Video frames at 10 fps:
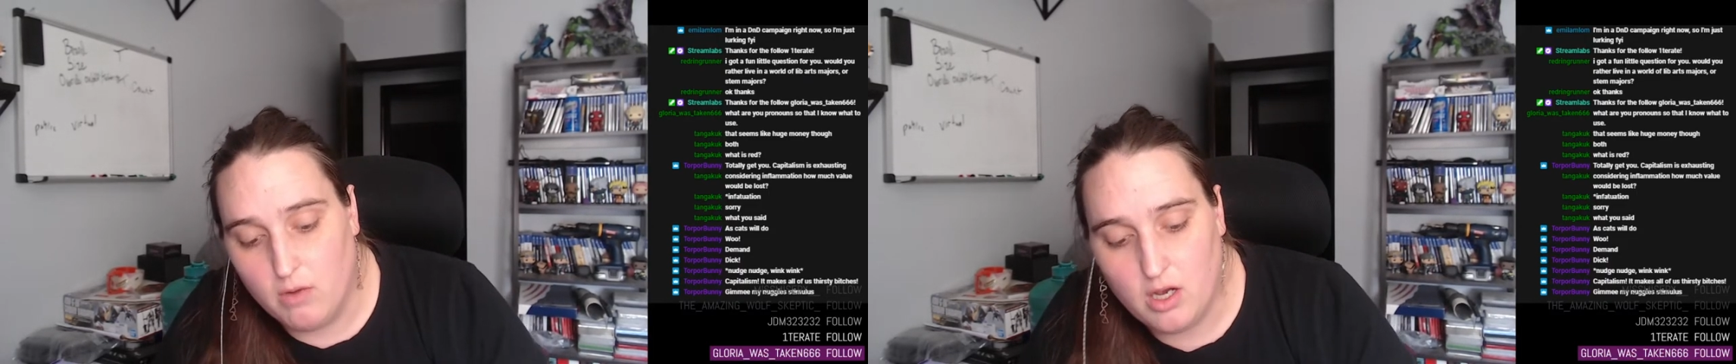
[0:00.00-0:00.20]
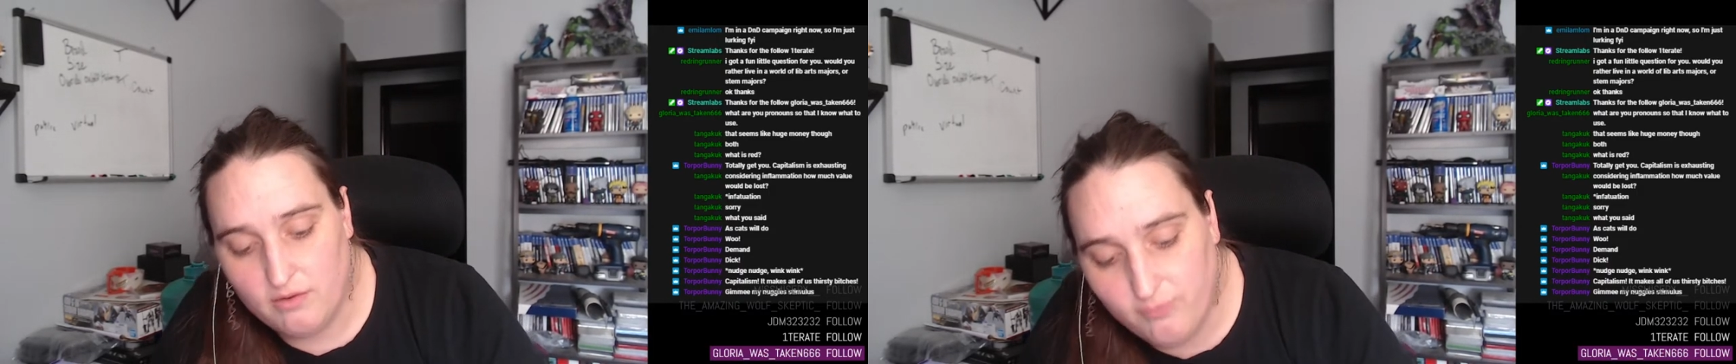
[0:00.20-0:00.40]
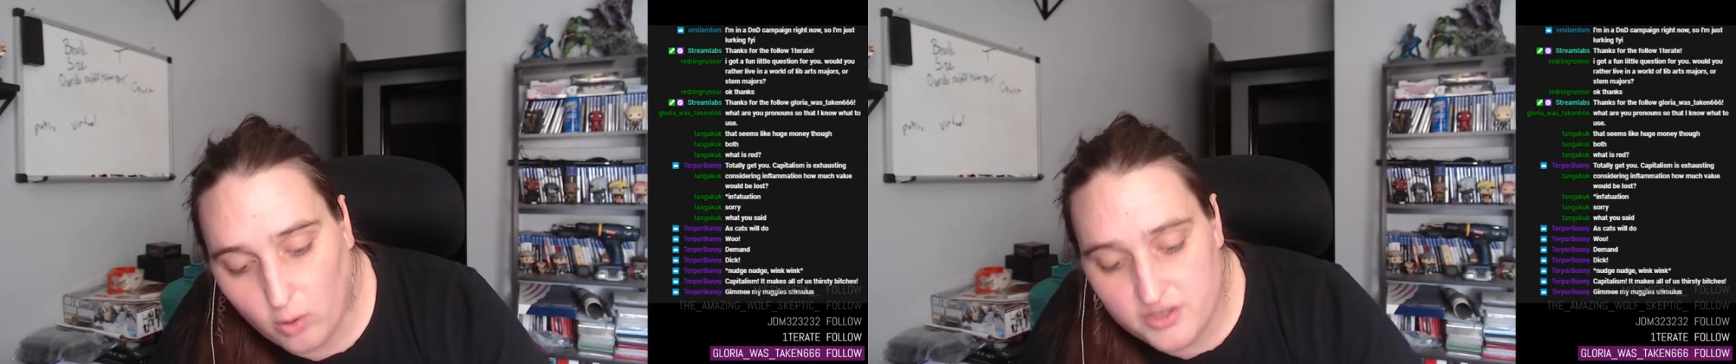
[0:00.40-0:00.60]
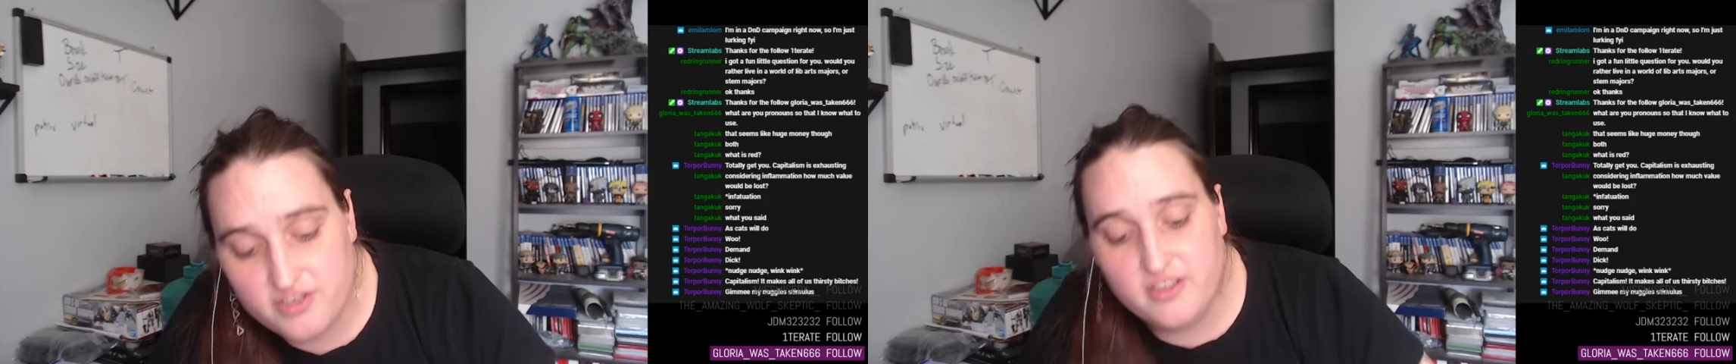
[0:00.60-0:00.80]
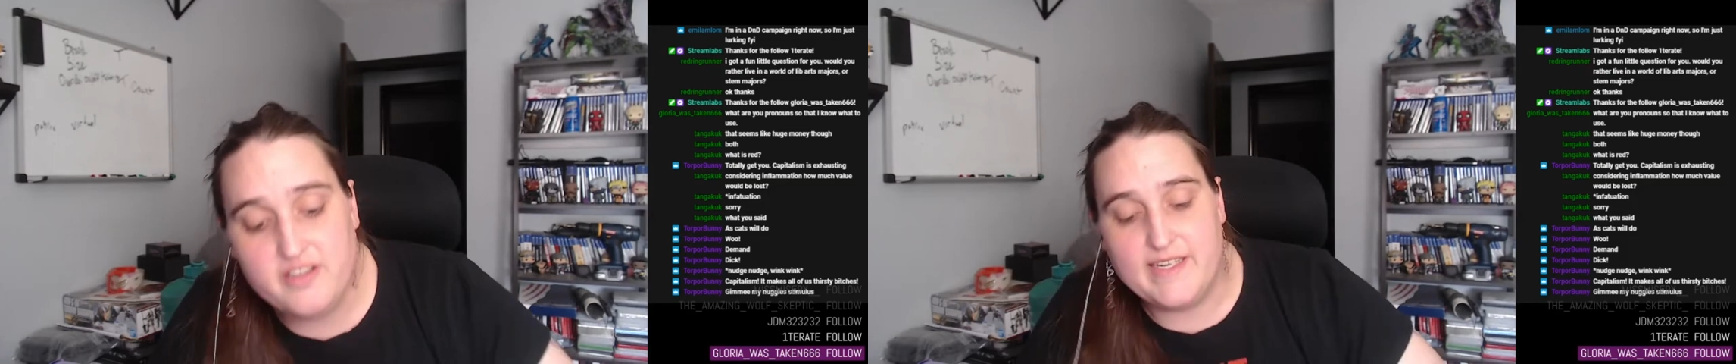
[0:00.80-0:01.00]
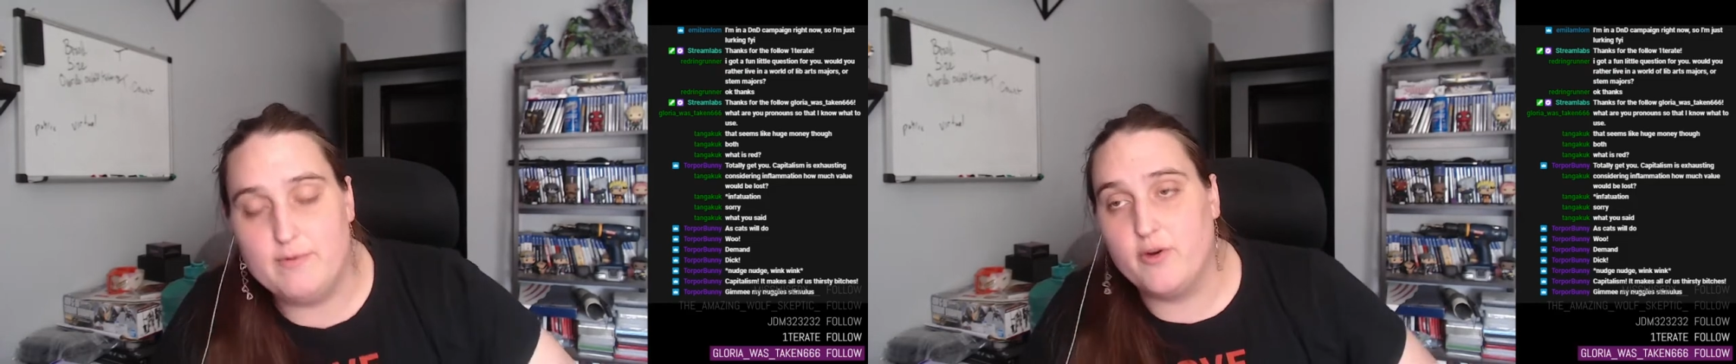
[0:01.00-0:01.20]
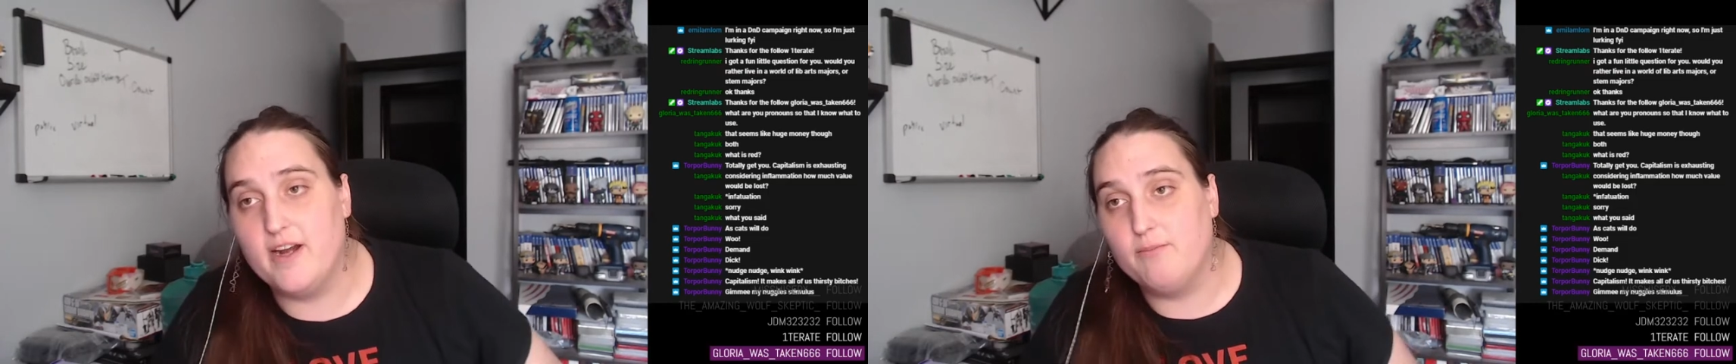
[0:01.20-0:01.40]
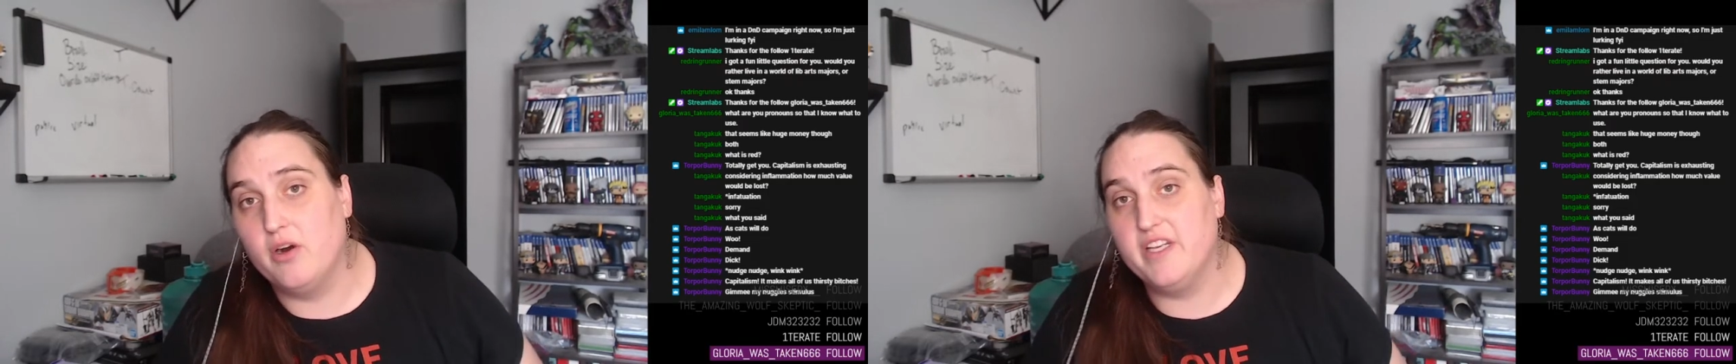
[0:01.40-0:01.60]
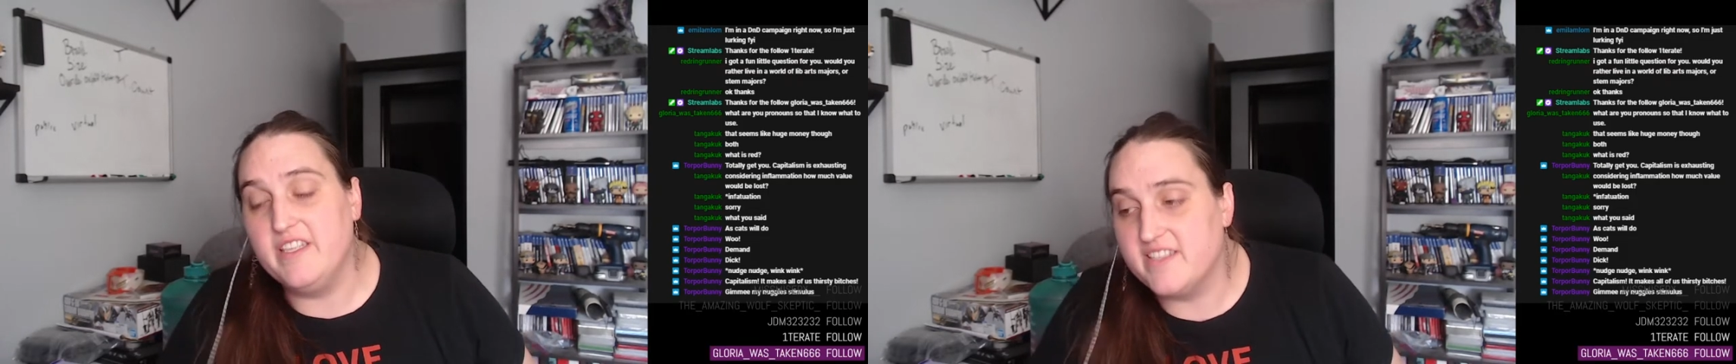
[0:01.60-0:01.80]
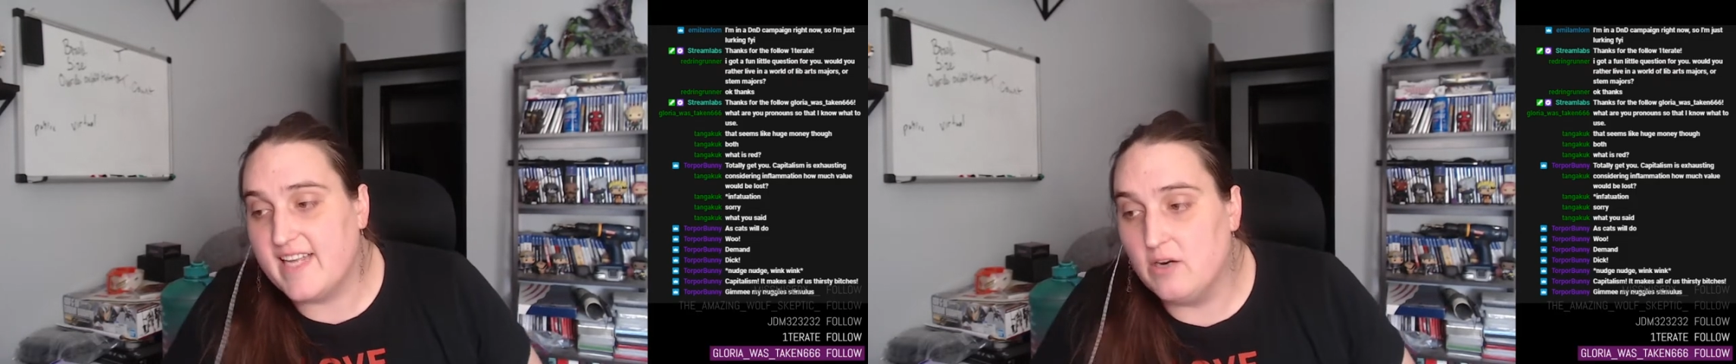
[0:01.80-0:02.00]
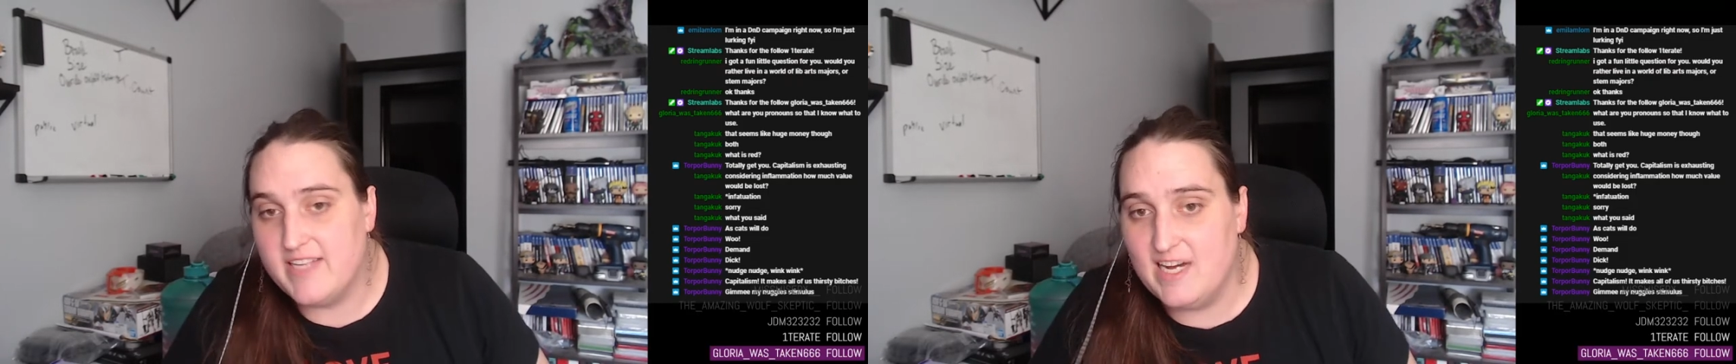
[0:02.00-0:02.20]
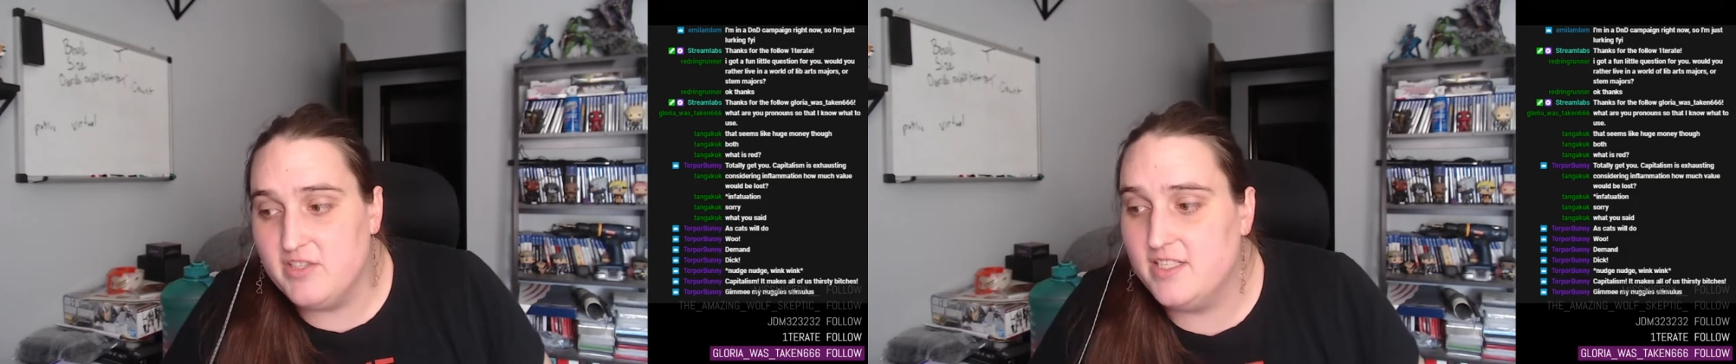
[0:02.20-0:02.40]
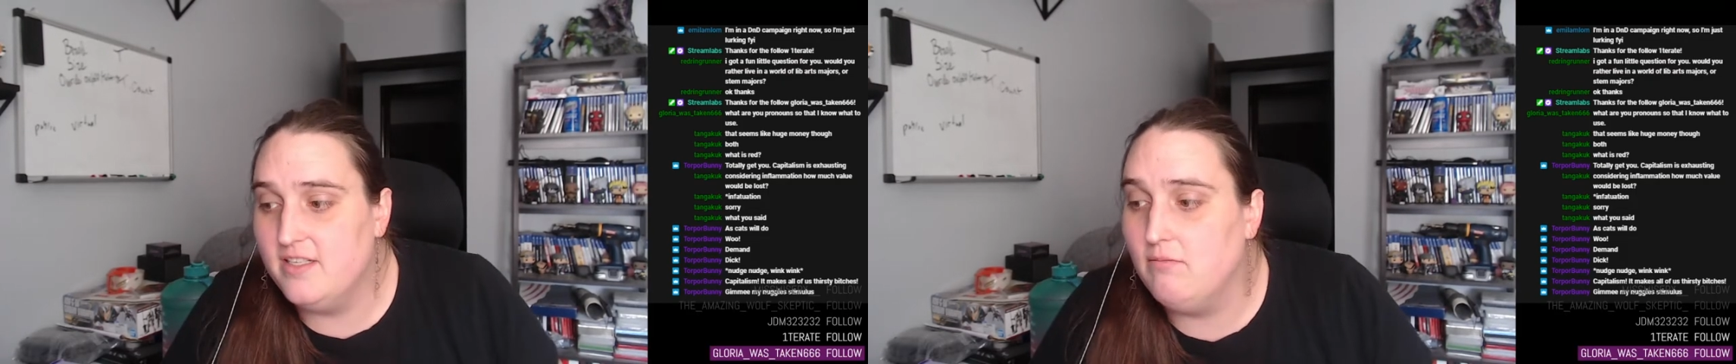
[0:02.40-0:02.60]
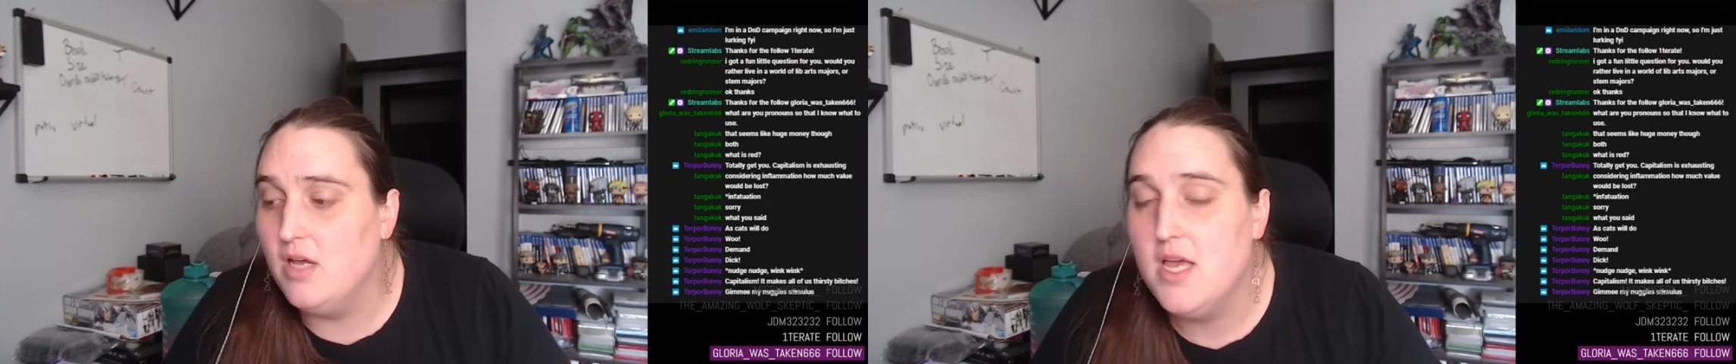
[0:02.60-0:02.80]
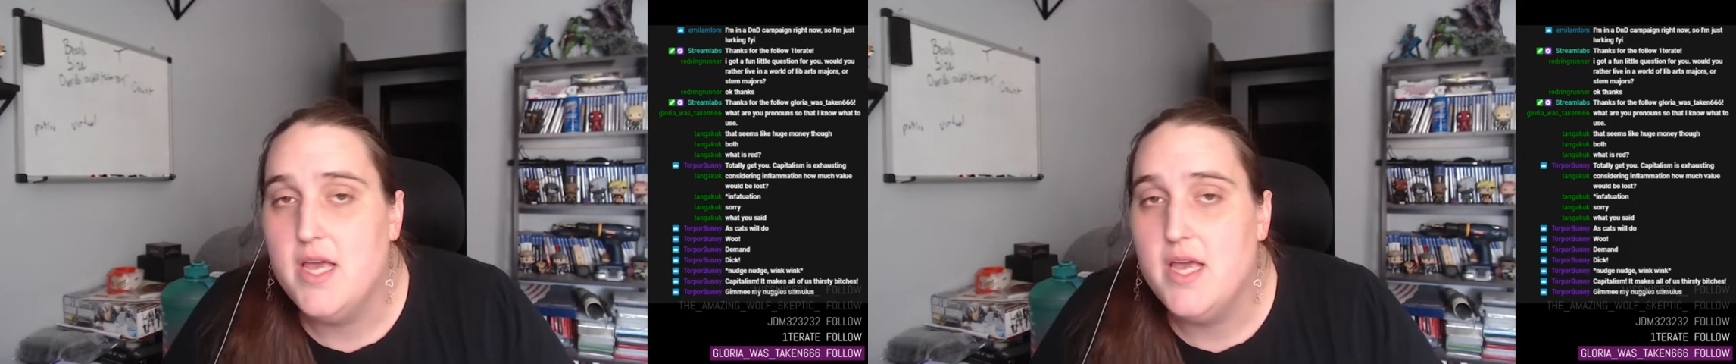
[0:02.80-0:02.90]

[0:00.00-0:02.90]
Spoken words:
Unfortunately, the Democratic Party needs to kowtow to him.